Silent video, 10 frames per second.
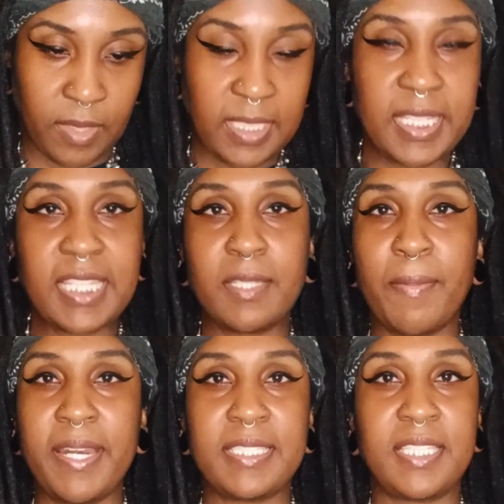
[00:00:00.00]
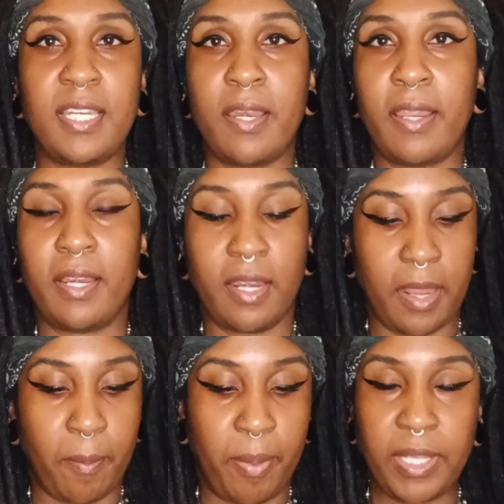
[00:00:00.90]
it's like somebody sending in
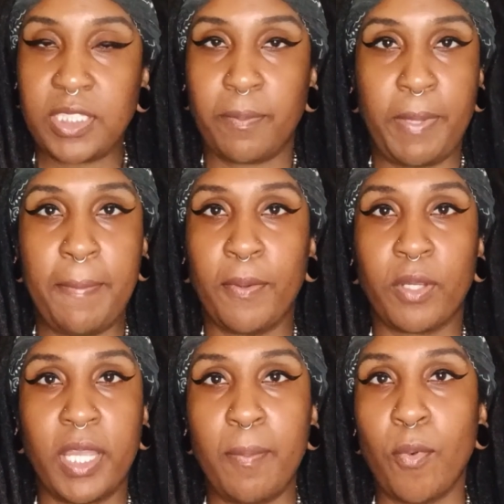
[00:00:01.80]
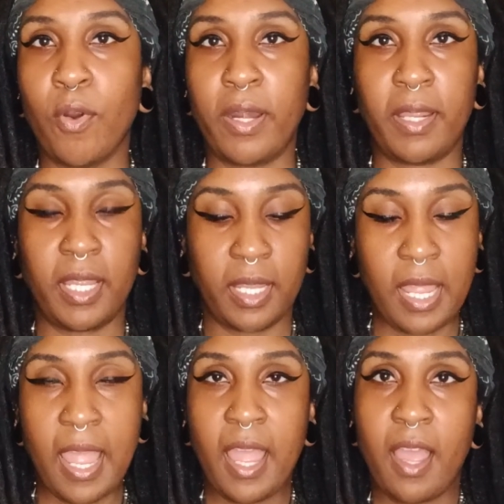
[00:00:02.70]
a bunch of people good morning,
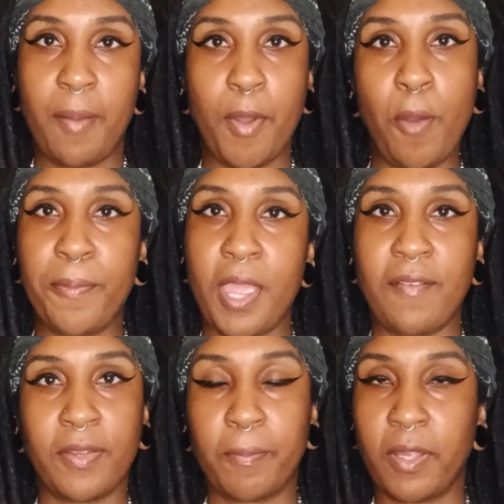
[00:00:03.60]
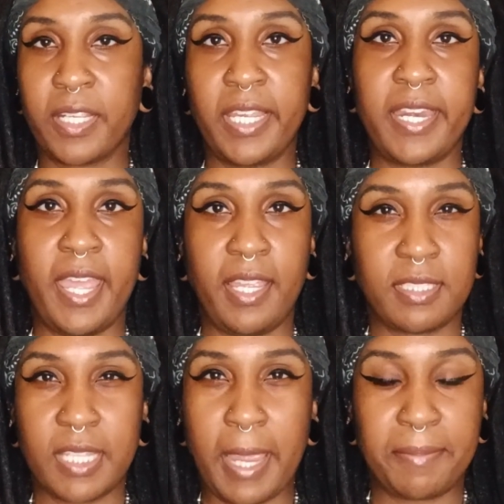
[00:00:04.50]
I hope you have a good day
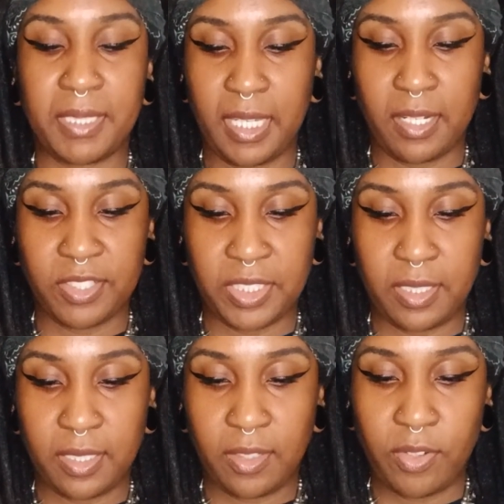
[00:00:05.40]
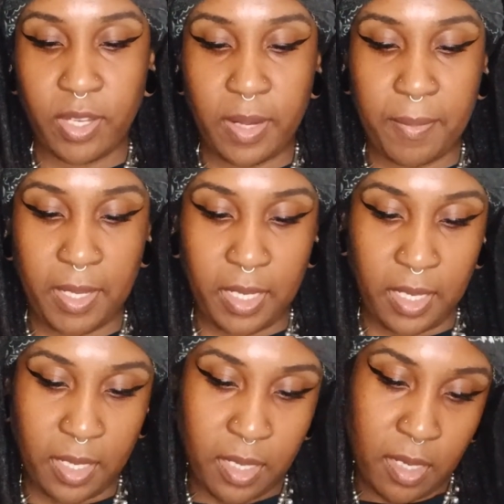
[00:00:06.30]
type energy. You know what I
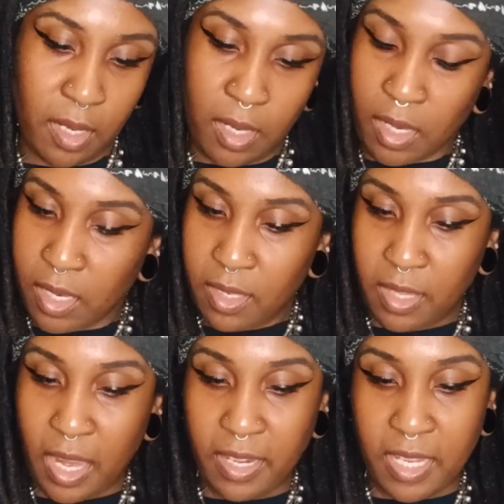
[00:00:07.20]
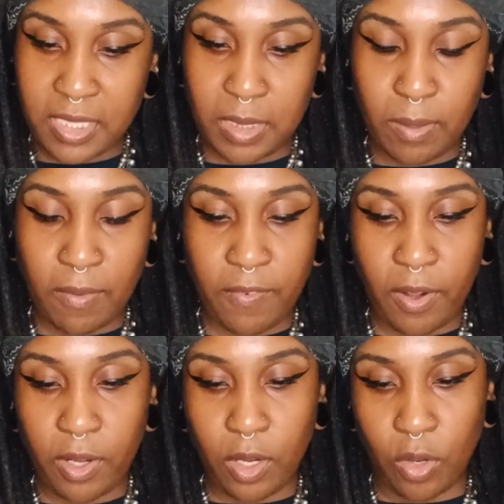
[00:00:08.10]
mean? They seem like very